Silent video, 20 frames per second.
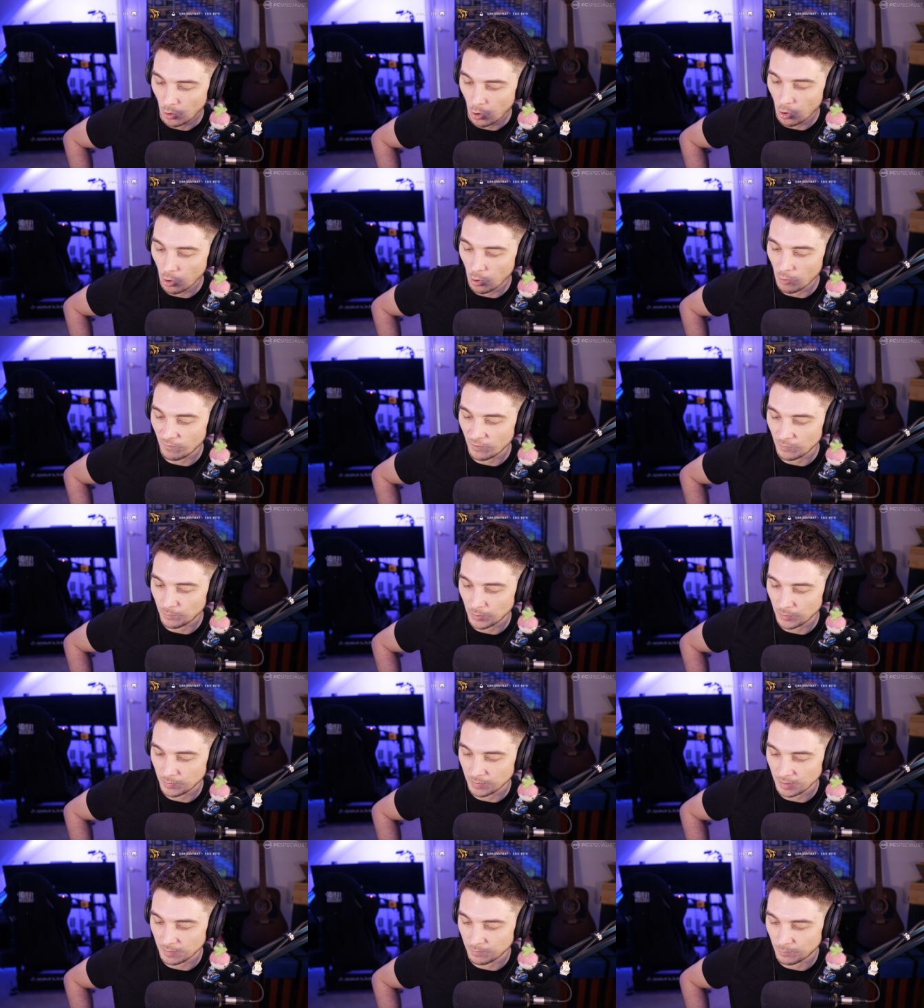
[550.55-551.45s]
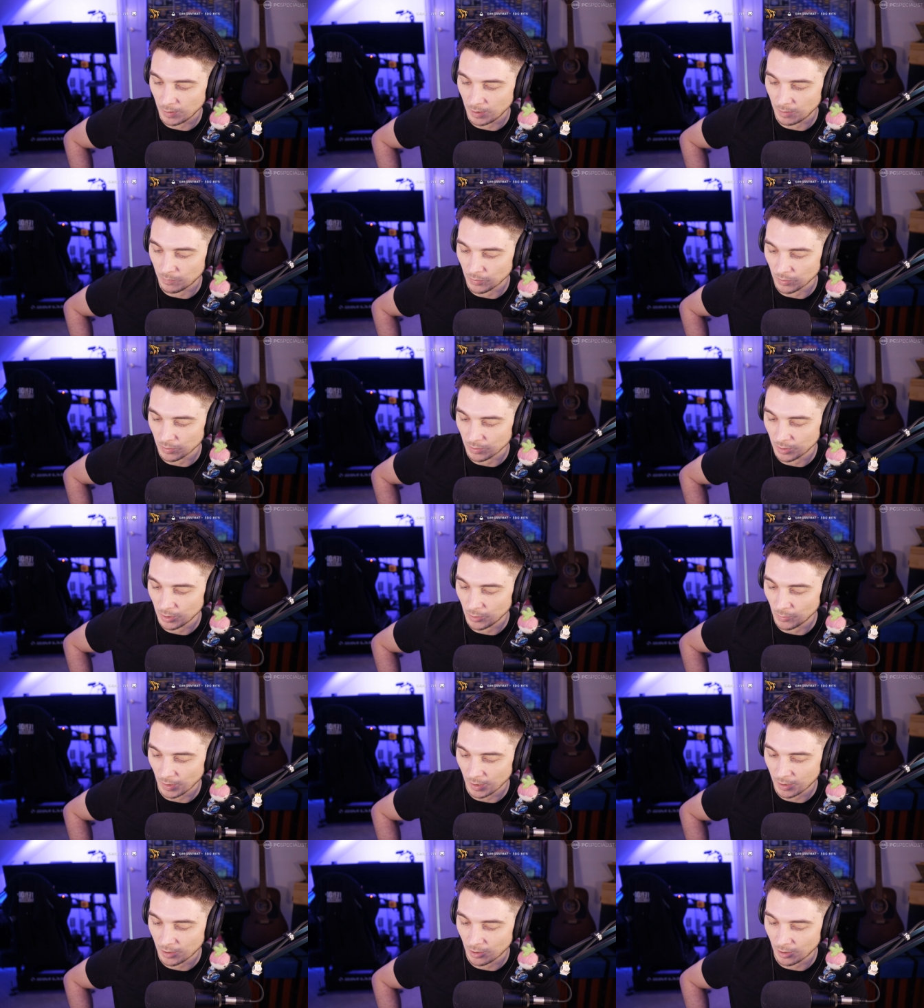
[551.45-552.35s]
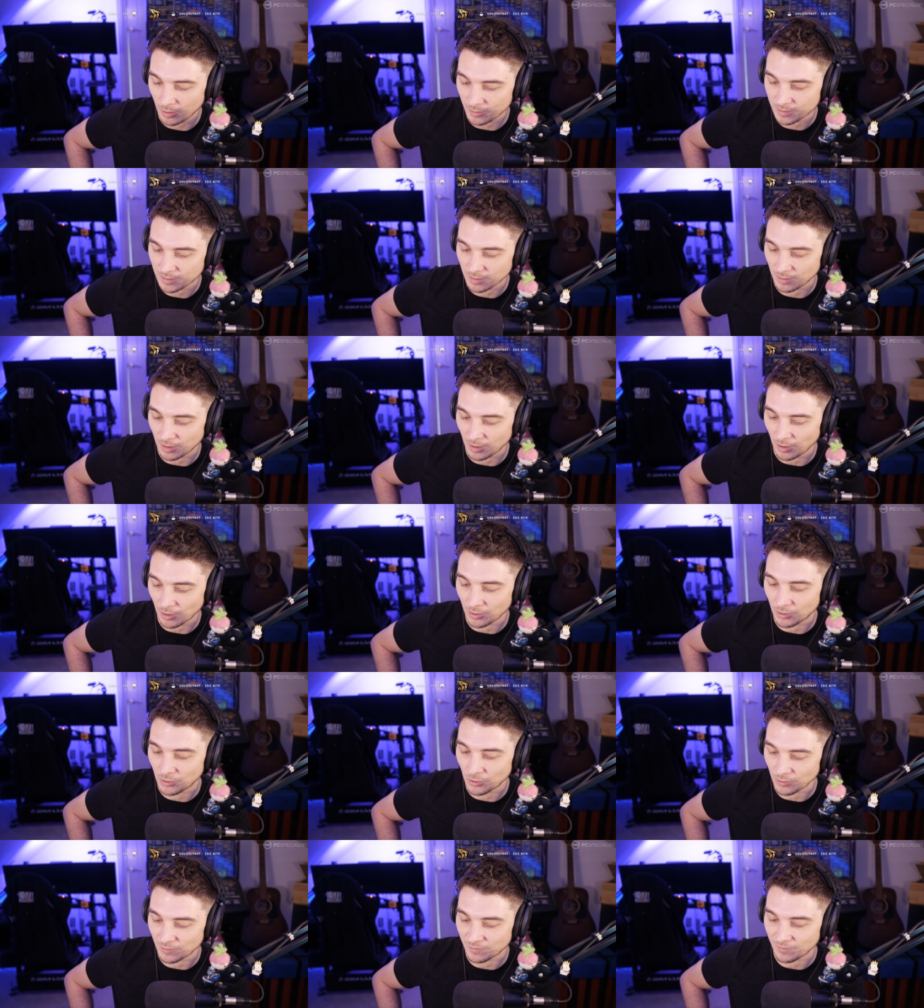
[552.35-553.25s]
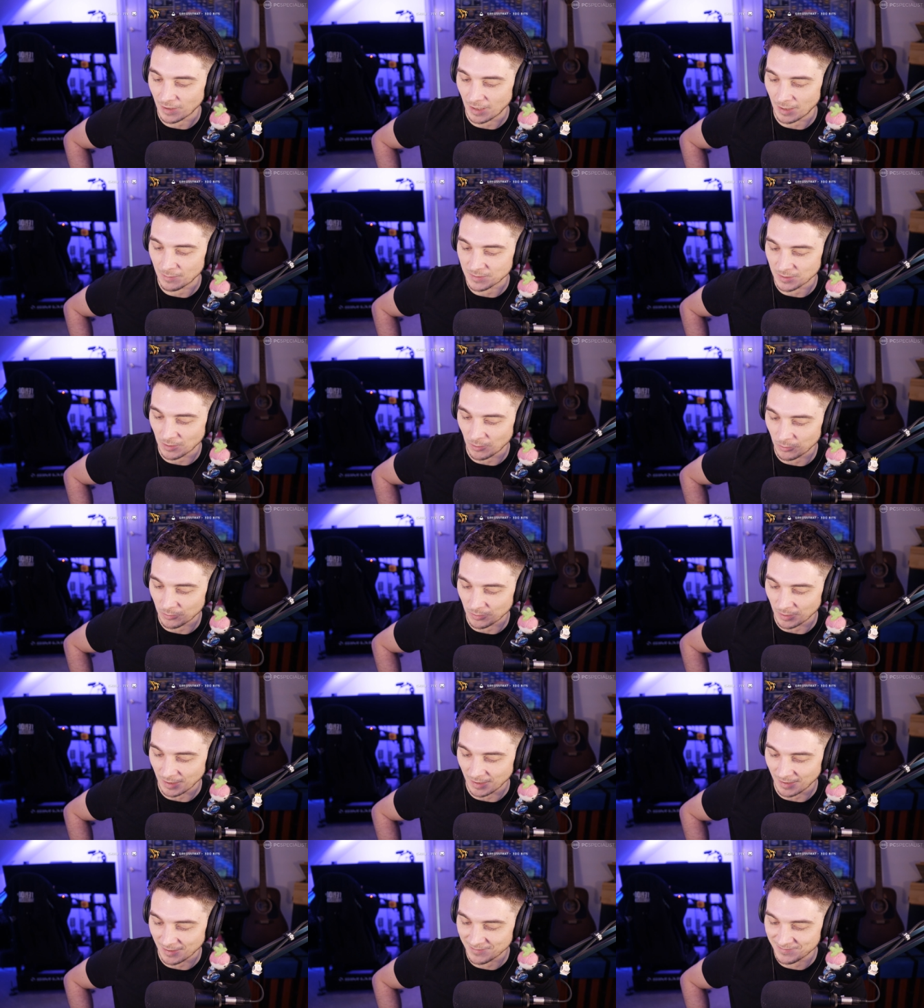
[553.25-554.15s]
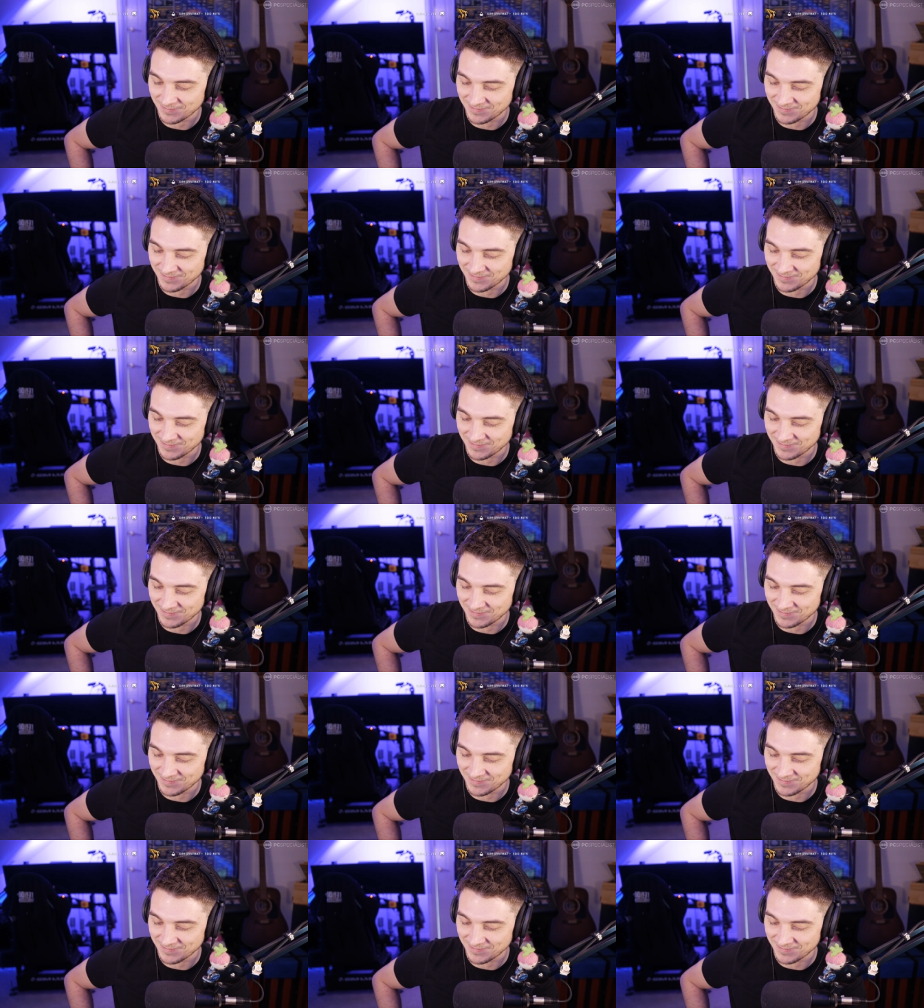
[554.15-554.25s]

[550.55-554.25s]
over bubbly people who are constantly on good vibes only.